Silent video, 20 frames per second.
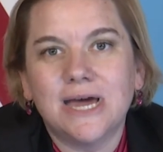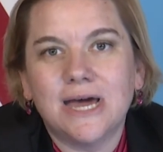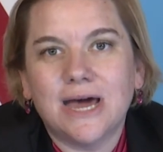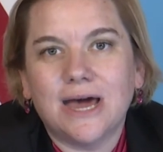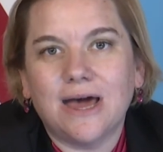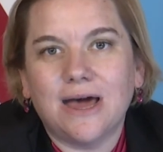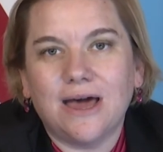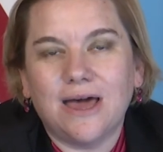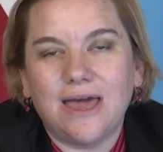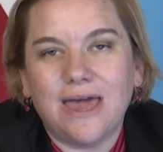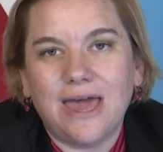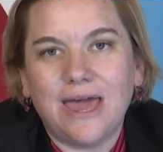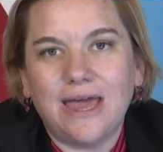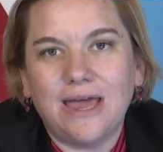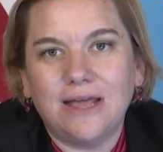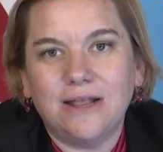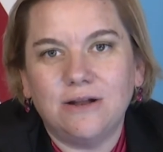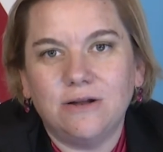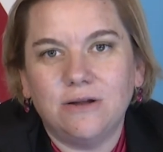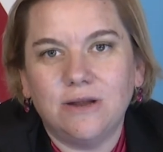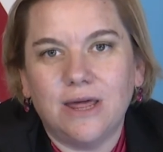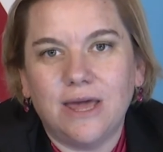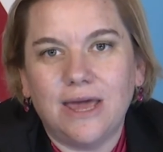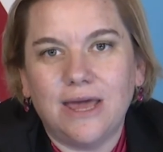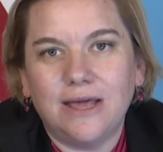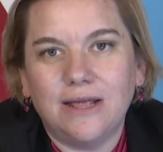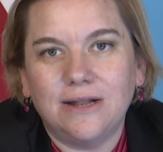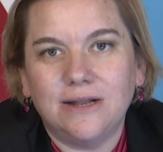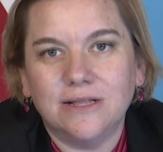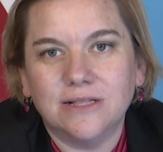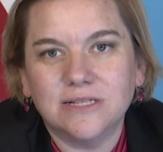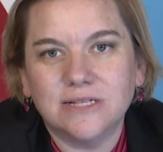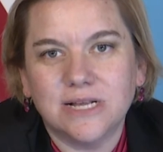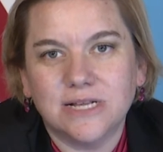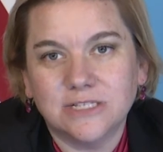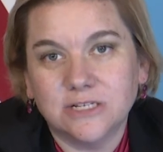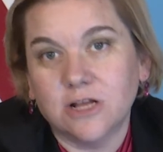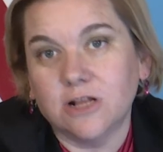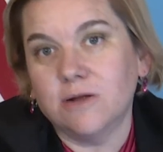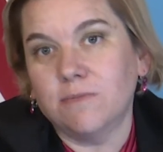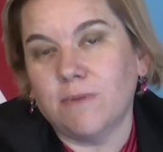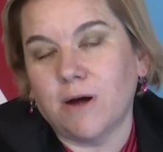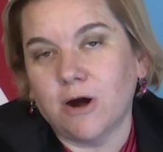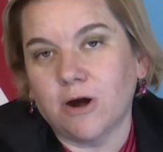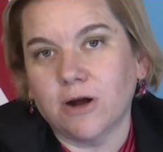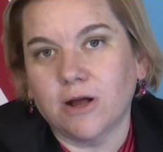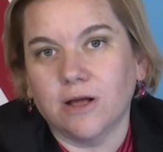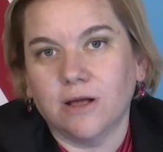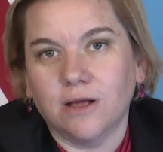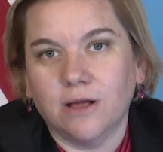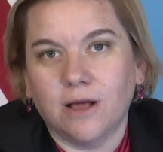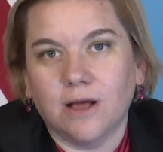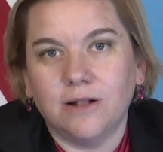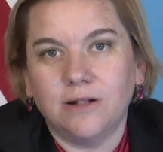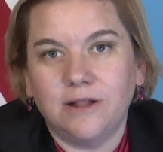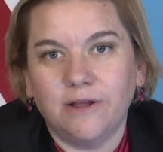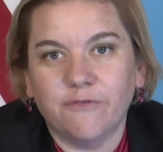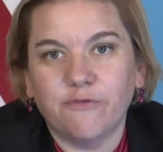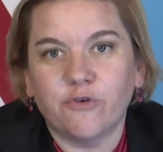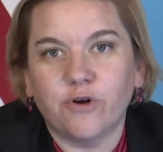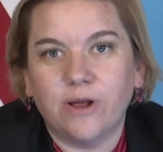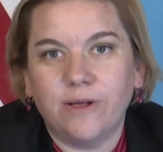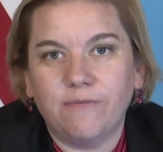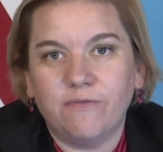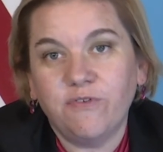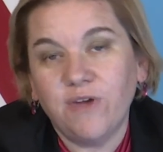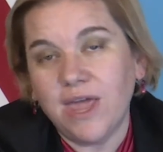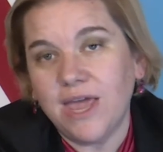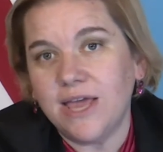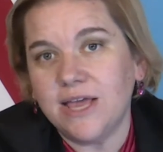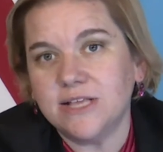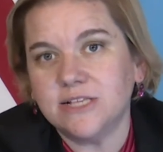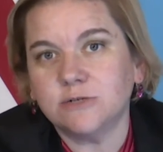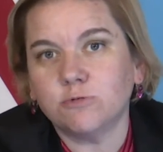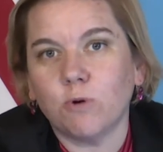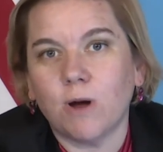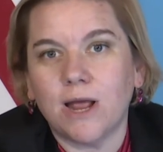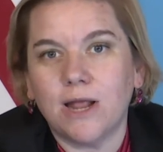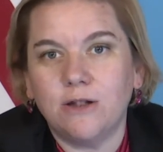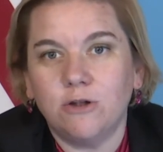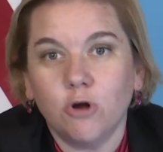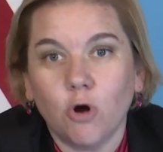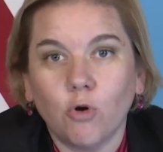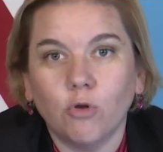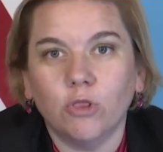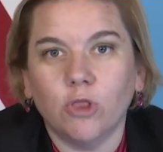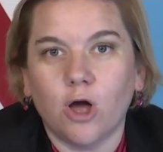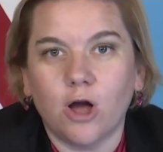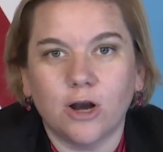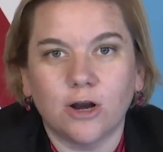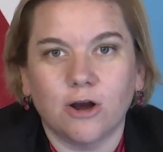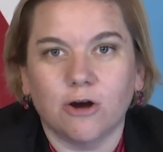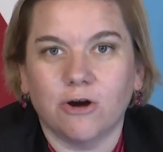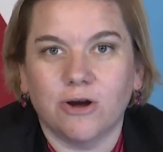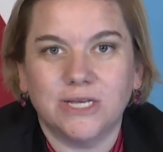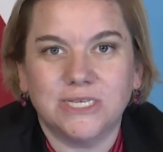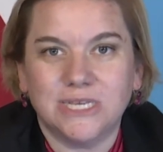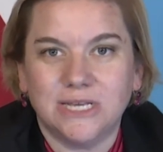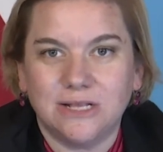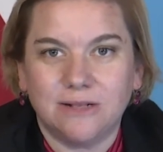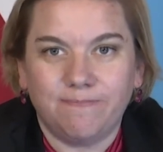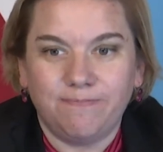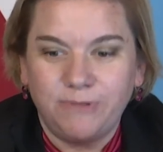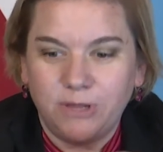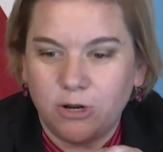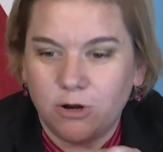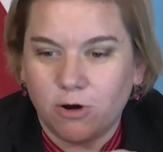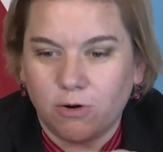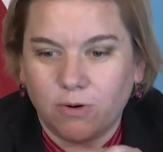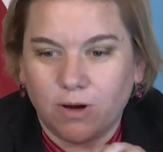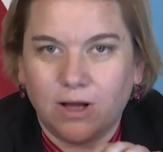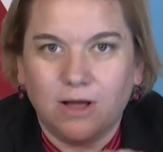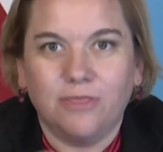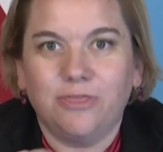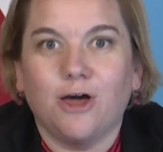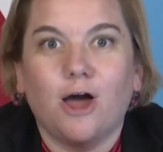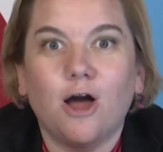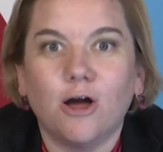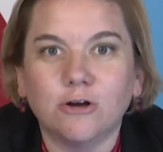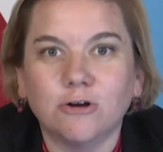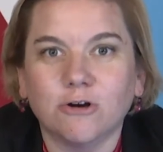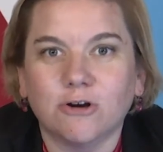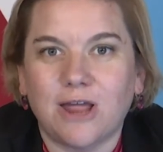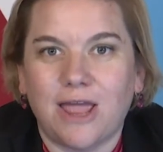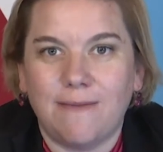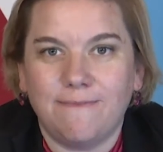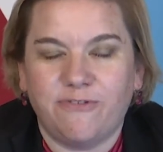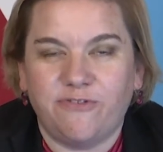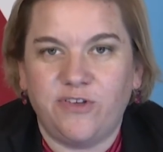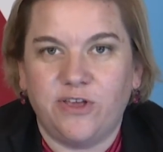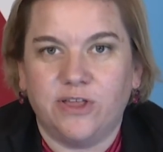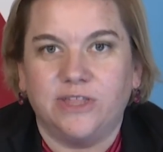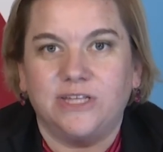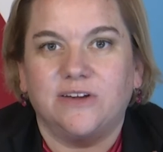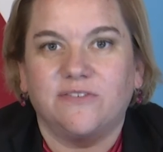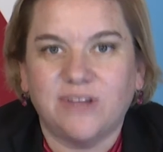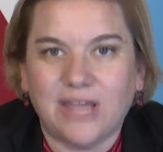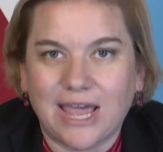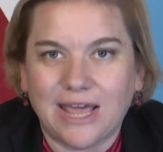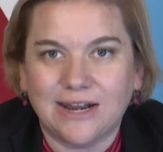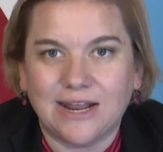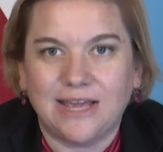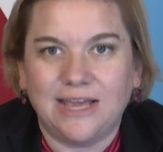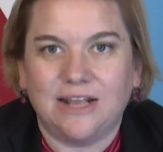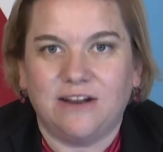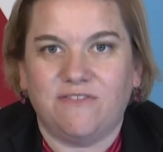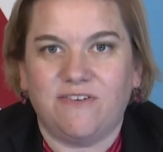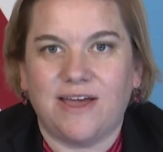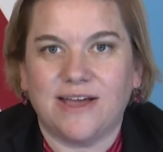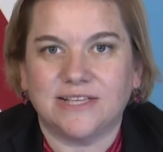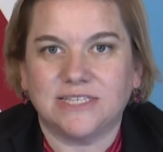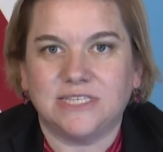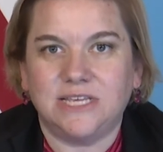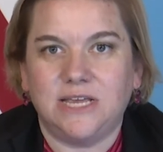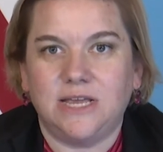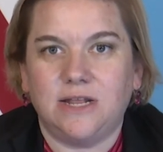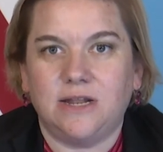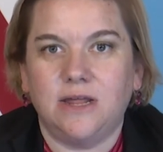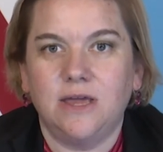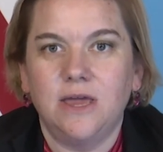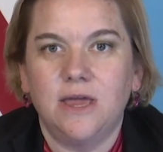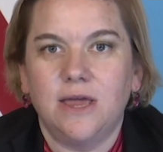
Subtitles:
And it's going to mark a different phase when no longer is it, the Hunger Games feeling of can I get a vaccine?